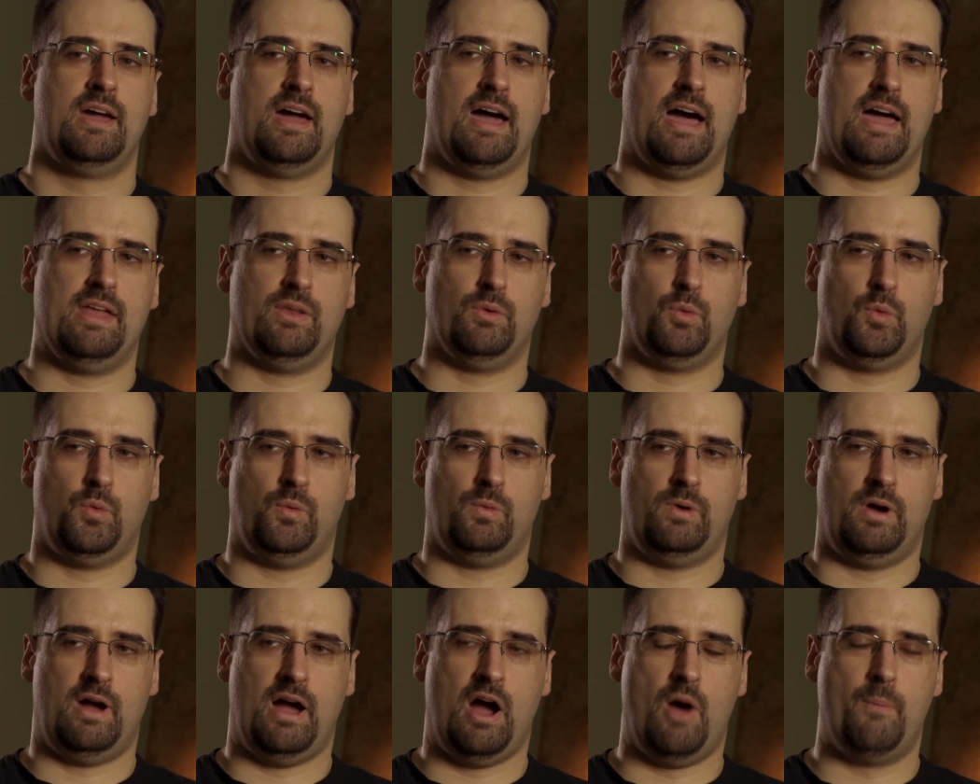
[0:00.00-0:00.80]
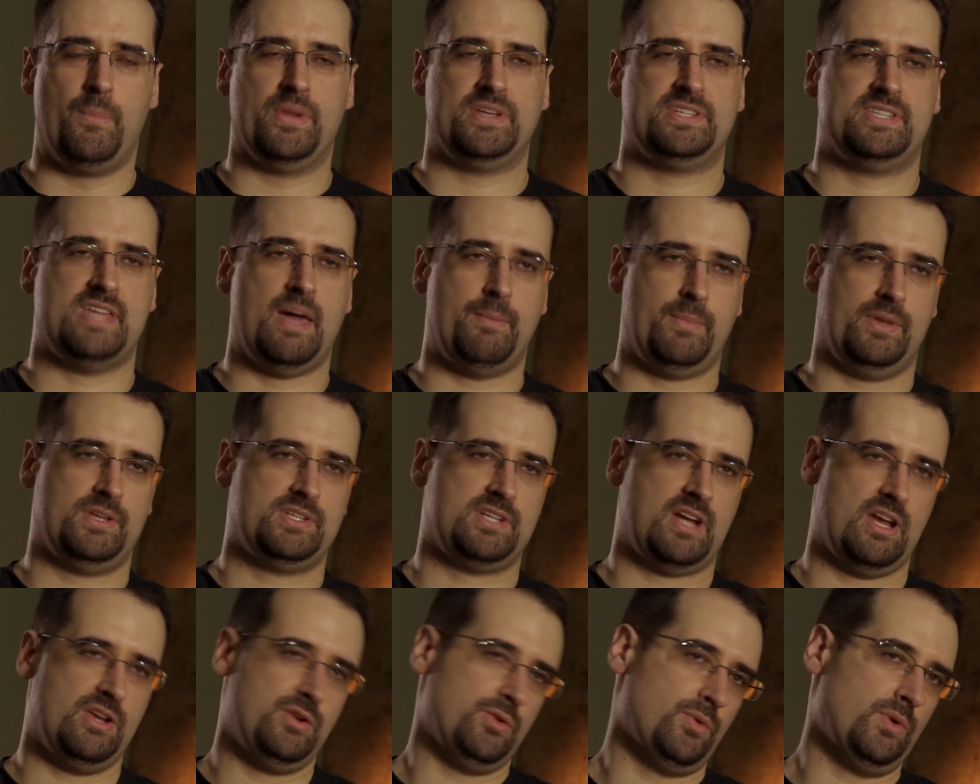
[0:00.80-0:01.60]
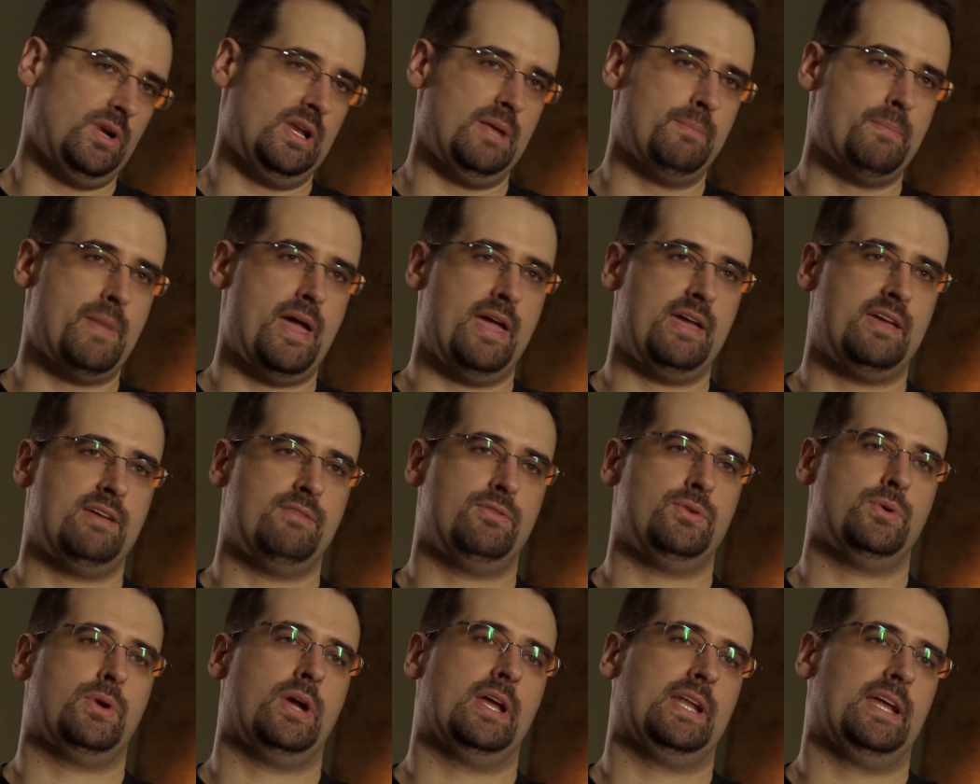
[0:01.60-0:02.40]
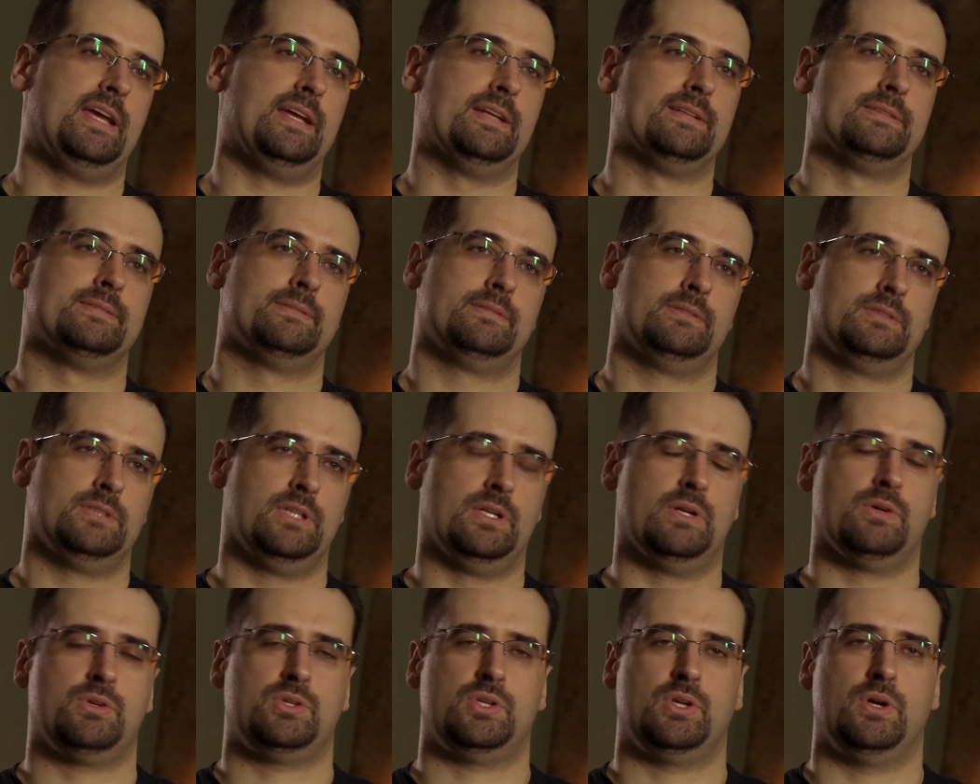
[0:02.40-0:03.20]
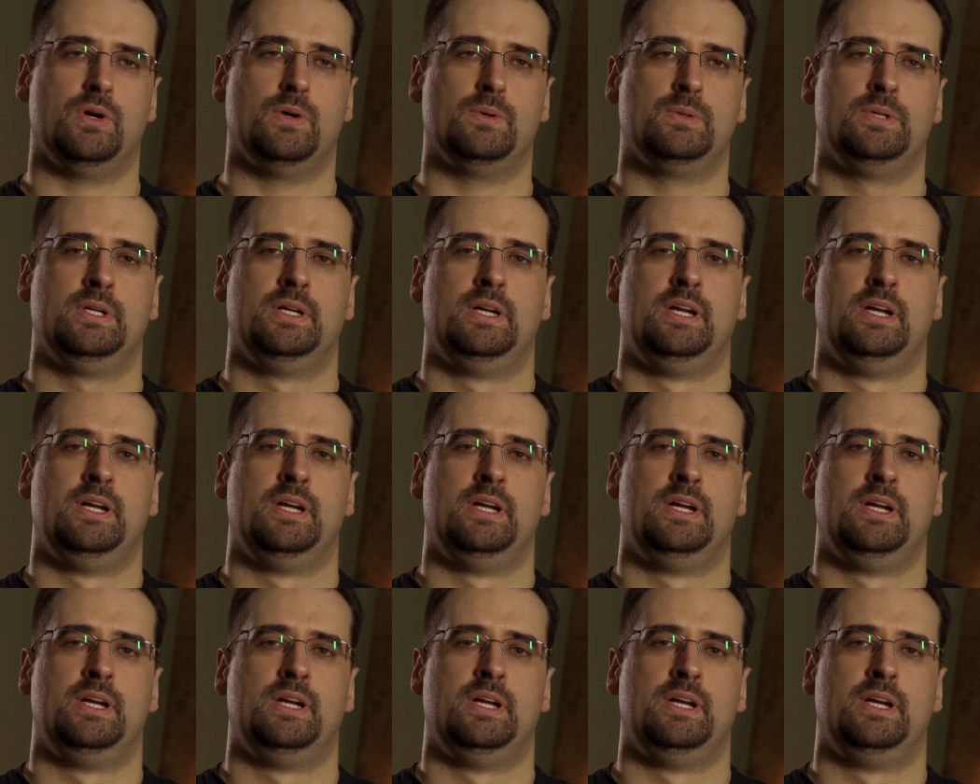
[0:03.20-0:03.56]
and how much damage can you really make if you get in. So